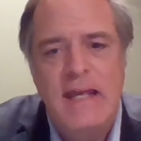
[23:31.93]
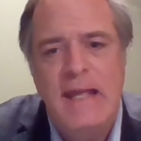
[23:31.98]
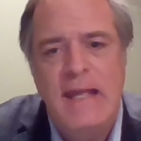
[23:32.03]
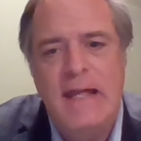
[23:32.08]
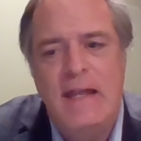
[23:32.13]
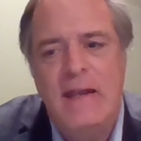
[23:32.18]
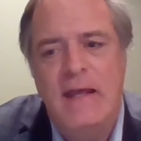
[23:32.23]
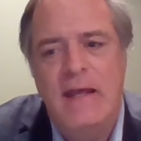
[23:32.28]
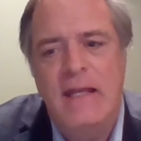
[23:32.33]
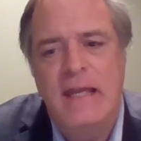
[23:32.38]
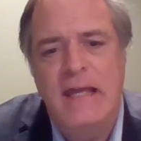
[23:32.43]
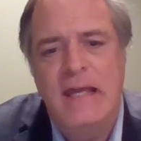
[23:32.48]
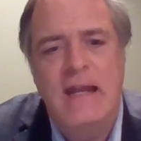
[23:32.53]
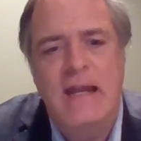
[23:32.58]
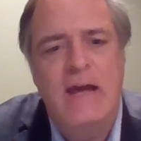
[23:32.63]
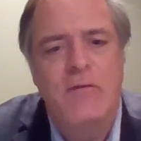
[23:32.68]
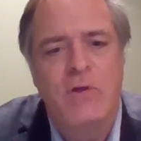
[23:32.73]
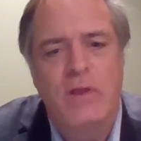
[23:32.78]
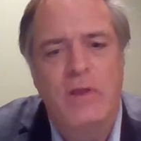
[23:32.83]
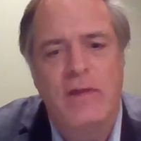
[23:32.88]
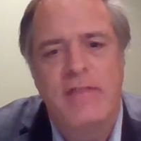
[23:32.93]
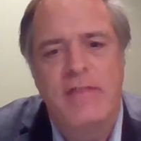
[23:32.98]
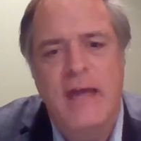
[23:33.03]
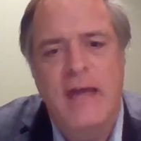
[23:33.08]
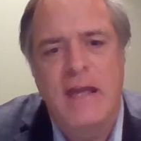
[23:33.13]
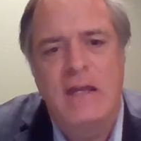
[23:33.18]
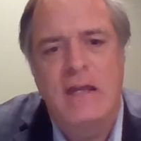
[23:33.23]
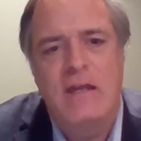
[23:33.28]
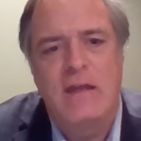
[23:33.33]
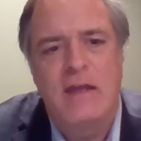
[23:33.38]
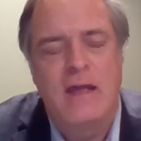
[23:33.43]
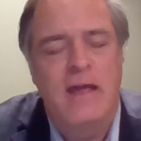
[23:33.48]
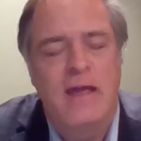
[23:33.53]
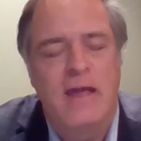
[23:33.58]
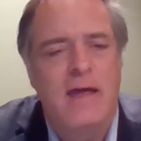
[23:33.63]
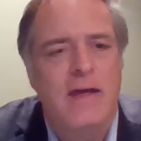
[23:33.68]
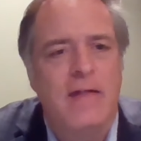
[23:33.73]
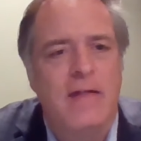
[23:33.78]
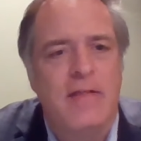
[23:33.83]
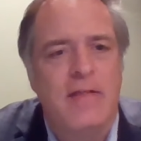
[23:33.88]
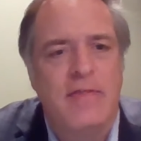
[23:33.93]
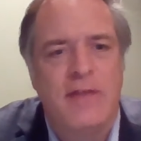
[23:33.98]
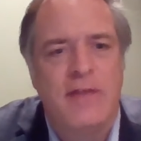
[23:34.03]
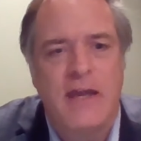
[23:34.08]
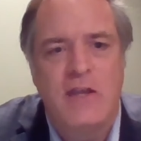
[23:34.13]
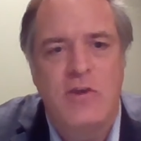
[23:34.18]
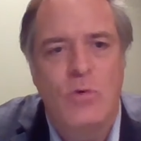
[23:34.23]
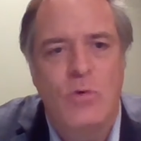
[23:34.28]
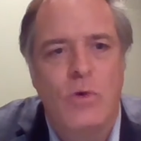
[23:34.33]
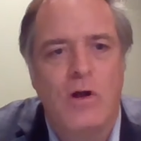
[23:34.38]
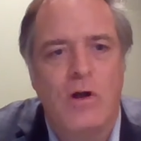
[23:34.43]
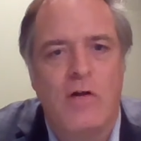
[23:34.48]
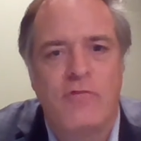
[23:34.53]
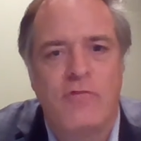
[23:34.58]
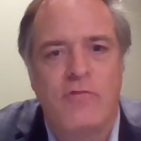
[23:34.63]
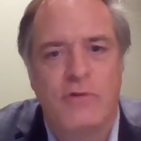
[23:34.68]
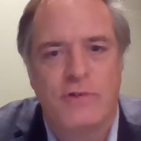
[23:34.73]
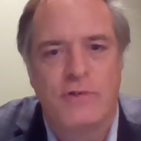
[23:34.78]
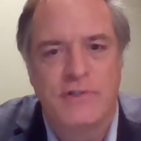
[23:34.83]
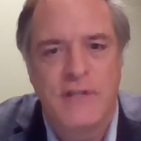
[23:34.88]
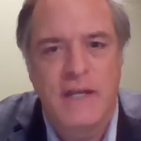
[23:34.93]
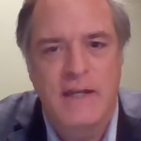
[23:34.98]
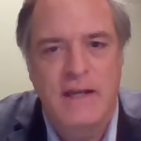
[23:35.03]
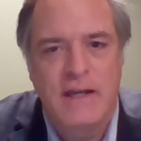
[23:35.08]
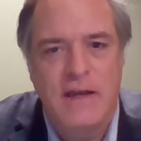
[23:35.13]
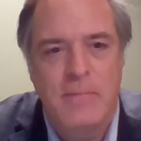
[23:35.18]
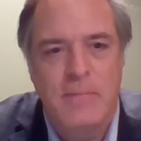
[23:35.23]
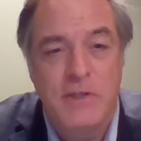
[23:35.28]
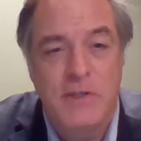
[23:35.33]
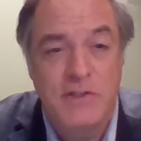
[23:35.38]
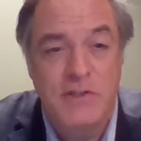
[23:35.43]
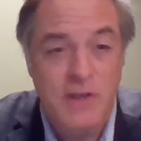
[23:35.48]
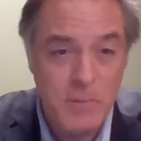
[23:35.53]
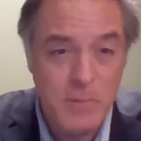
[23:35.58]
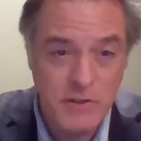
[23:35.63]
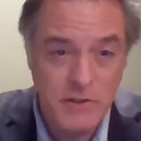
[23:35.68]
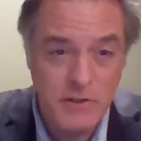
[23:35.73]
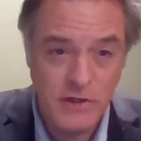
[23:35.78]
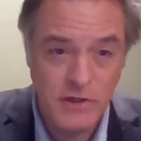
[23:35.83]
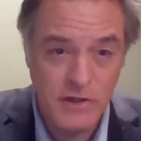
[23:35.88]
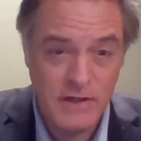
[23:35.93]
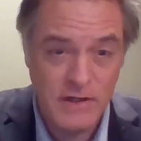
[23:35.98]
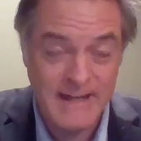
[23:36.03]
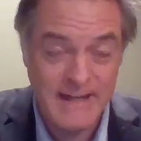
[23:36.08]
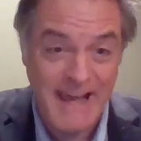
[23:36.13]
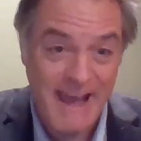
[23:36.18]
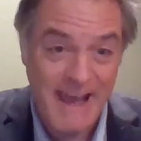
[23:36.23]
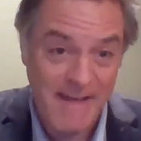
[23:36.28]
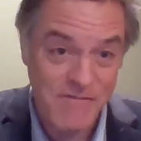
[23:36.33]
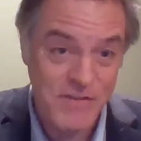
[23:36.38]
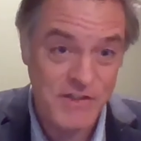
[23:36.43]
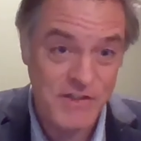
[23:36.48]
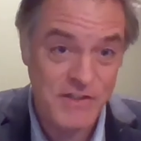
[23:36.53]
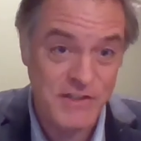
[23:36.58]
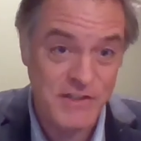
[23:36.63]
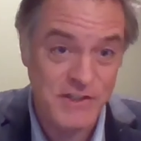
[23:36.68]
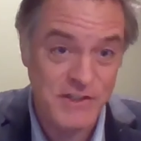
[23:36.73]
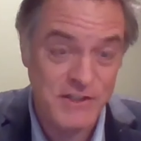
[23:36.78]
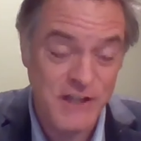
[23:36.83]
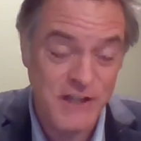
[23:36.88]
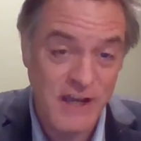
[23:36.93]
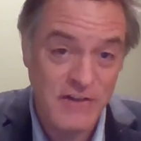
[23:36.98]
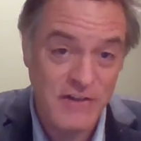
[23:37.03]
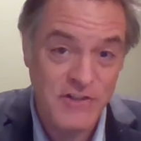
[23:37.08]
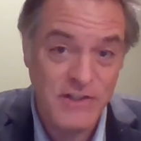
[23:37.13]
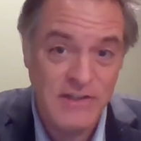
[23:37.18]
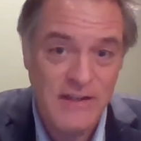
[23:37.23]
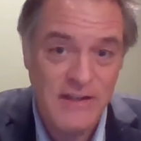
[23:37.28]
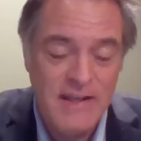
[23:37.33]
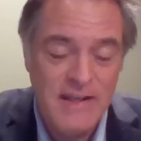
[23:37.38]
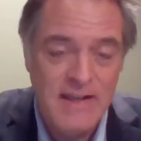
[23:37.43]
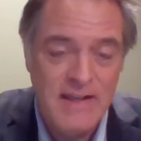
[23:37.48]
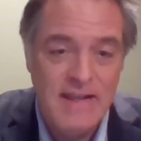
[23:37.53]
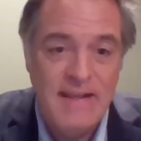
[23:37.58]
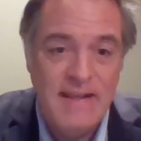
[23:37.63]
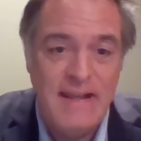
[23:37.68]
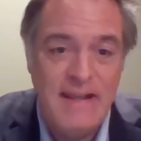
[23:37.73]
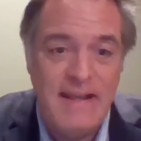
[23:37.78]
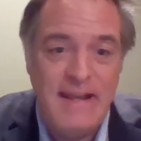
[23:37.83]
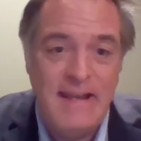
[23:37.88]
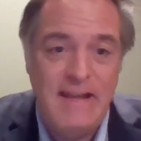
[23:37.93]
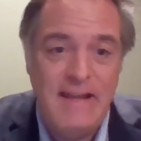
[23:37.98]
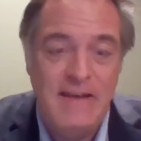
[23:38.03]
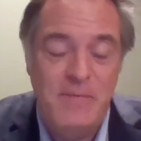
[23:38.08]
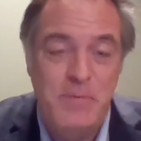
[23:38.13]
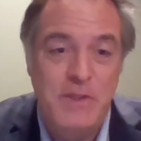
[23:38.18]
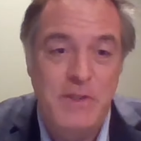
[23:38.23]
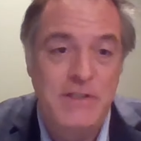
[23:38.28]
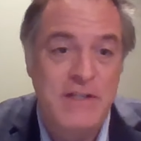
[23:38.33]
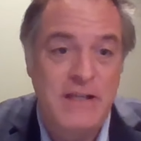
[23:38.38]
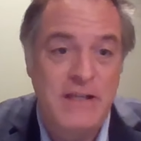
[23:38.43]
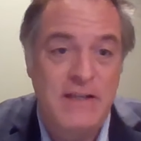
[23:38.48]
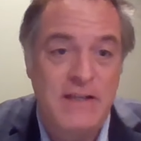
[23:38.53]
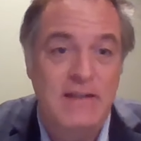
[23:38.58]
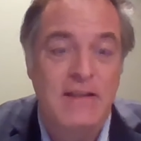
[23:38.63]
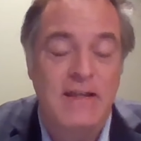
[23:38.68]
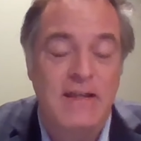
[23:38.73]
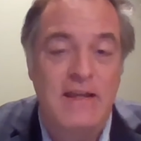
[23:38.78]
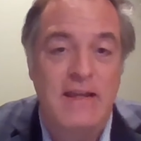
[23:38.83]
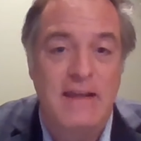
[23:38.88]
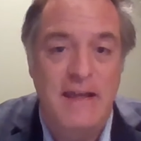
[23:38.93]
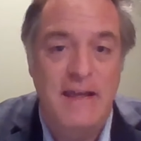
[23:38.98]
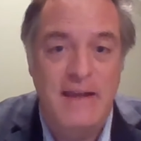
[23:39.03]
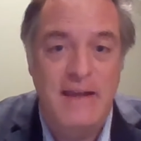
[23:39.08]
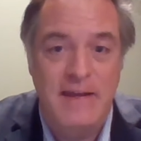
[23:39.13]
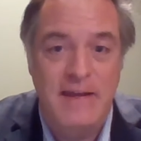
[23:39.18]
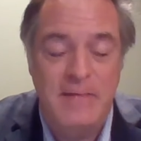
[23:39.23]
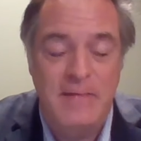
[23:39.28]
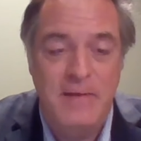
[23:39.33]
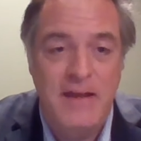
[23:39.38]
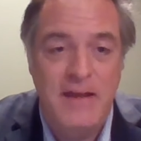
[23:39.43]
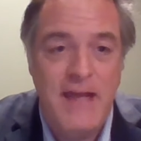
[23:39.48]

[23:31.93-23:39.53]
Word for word: And again, I really thank, uh, thank you all for setting up this opportunity to have this discussion and particularly uh,